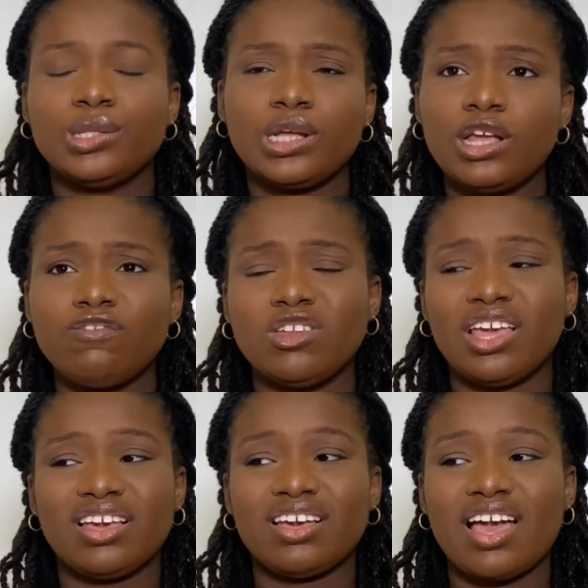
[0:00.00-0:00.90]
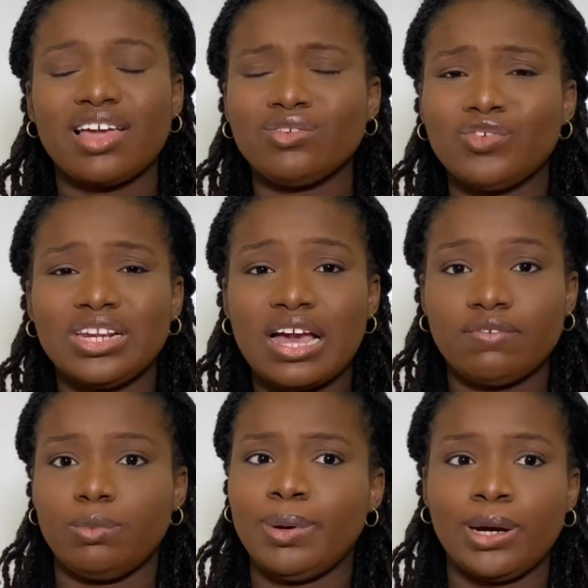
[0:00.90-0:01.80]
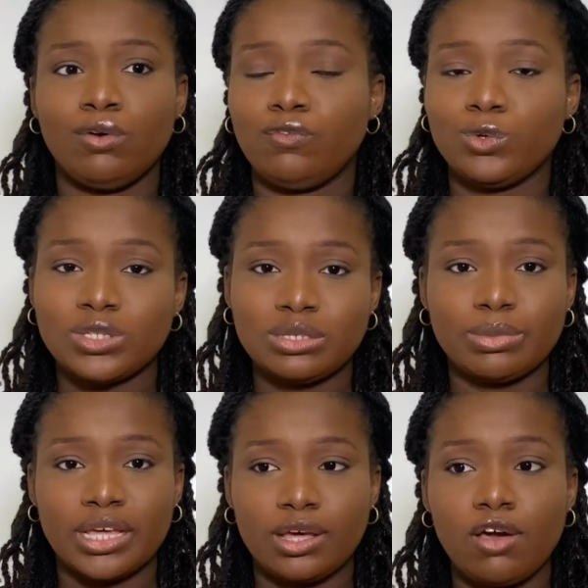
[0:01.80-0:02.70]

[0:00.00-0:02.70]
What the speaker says: But I also feel like I don't really have a plan of losing my hair.